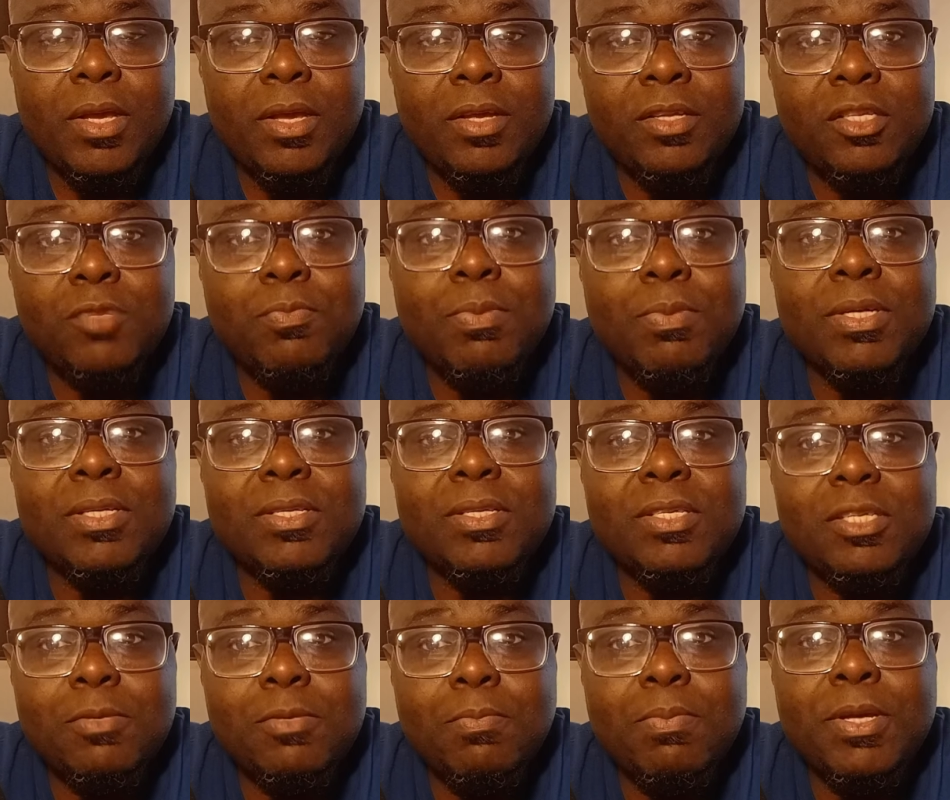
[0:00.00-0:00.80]
its
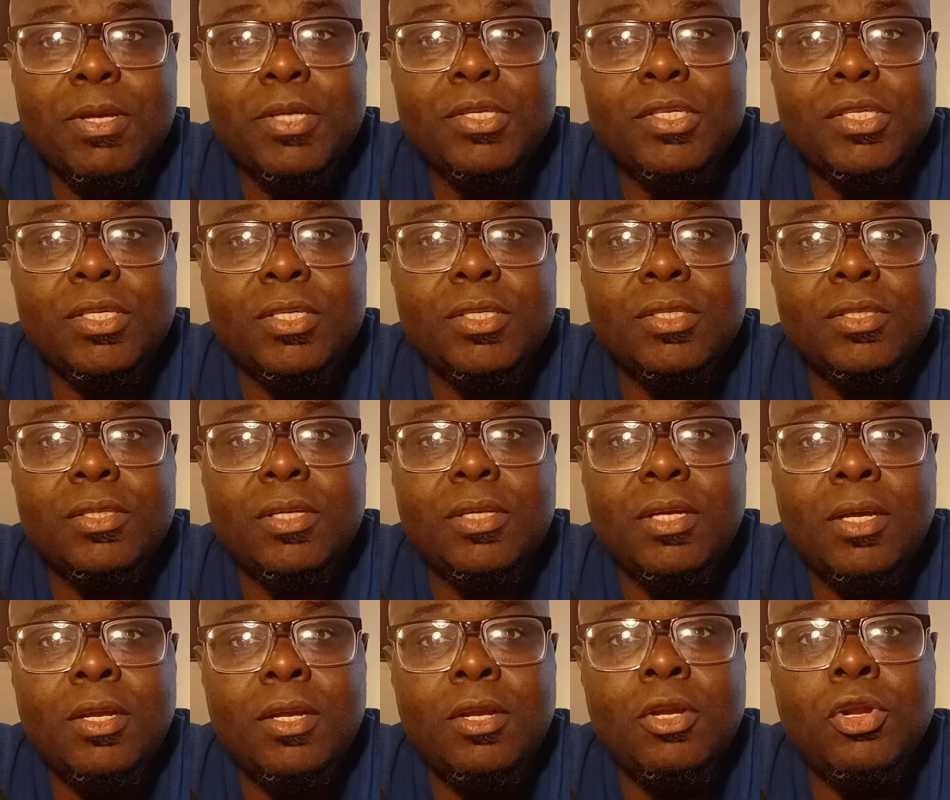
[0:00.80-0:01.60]

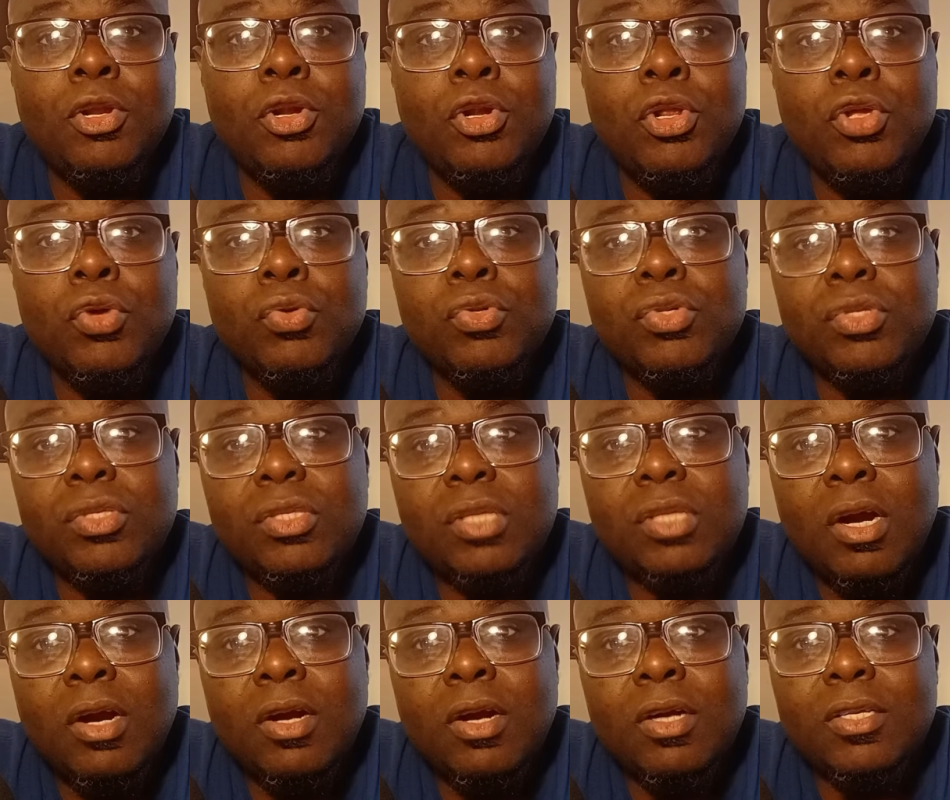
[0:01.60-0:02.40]
participation in the New
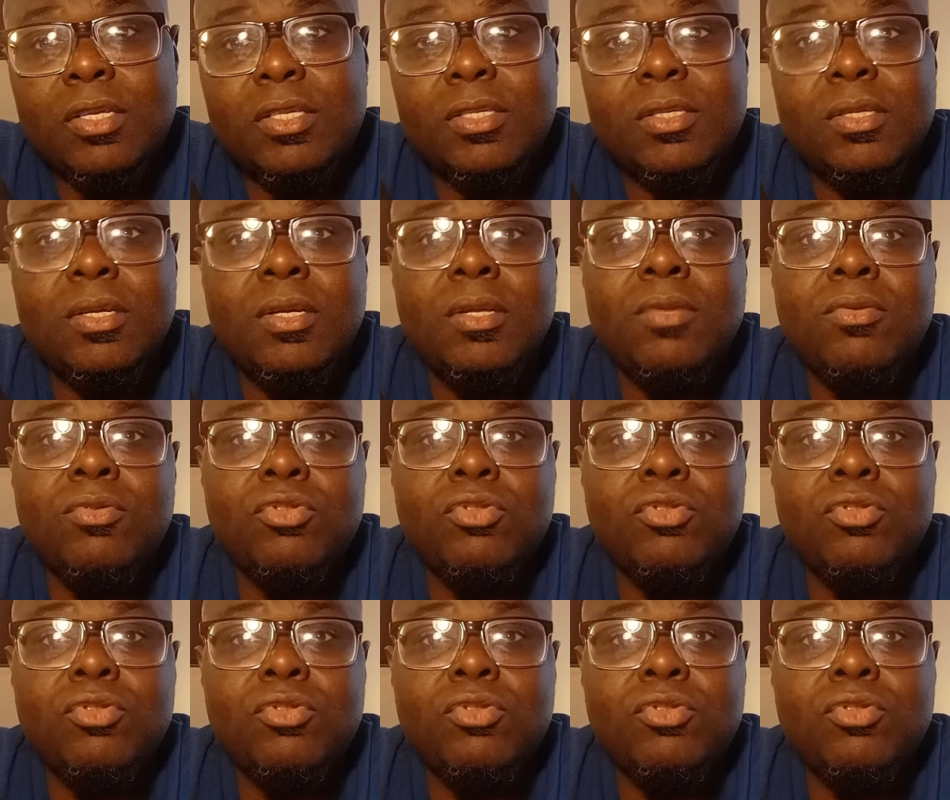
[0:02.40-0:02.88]
START